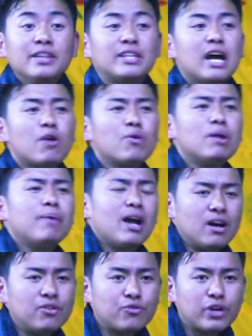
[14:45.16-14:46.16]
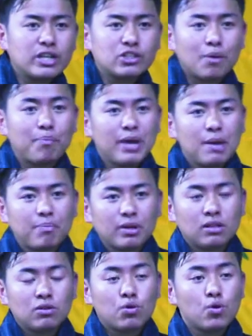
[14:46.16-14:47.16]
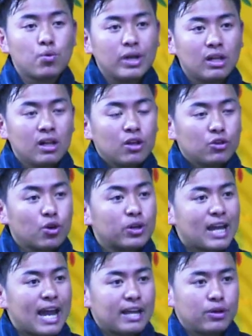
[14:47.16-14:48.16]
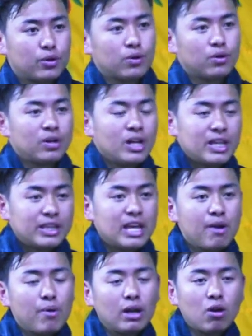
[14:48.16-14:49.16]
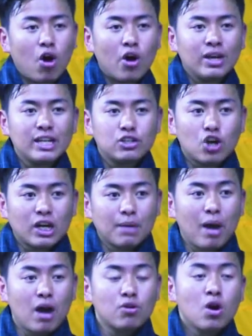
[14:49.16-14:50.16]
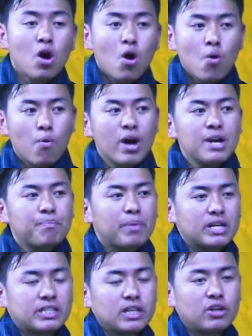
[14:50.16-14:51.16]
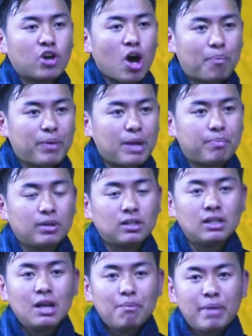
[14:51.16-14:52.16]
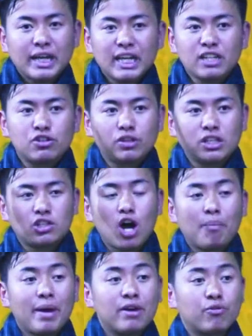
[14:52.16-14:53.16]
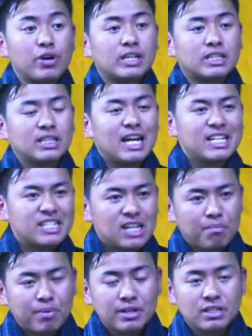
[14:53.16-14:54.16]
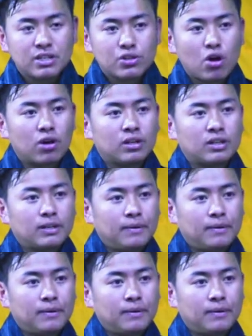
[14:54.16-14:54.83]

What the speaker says: There will be hundreds of people who will not like you. They will only talk about one person or people making to the top and rest 99% don't.